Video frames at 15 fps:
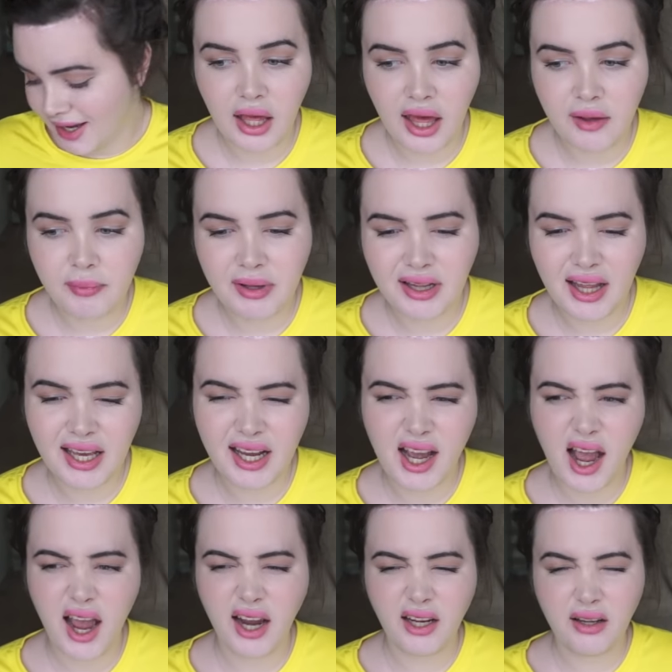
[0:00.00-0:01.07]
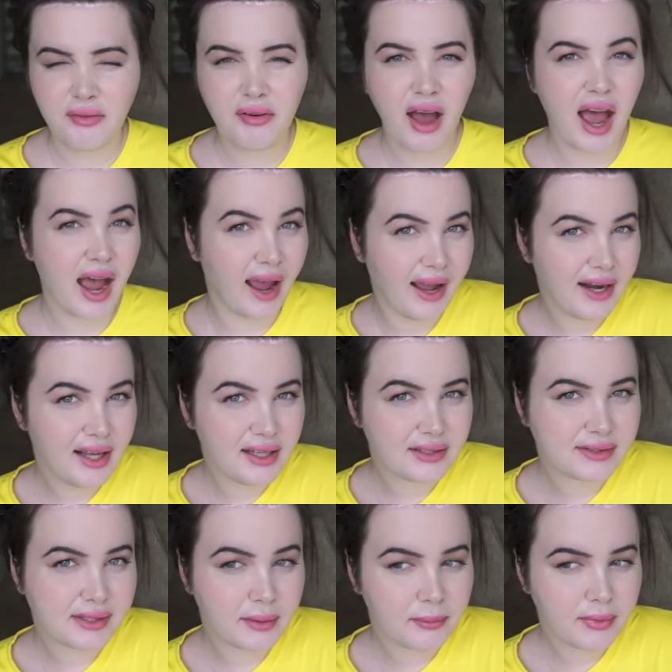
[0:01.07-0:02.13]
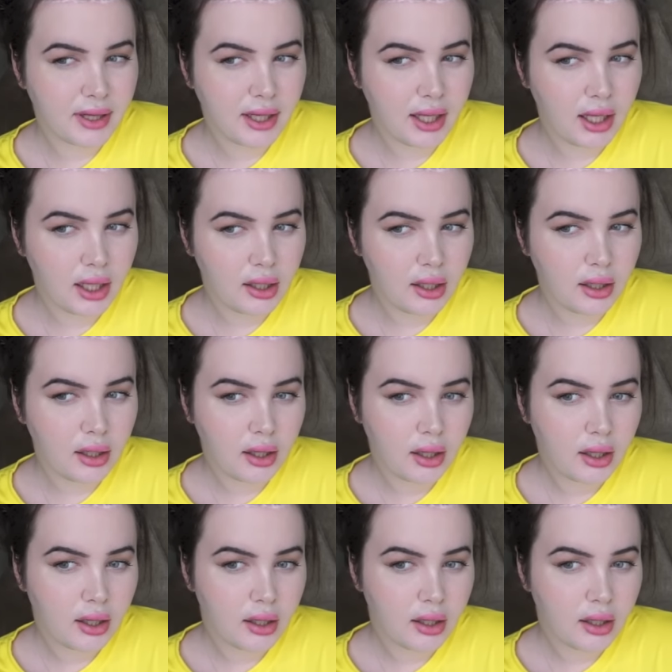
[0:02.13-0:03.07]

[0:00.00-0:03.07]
I've been like kind of hiding something,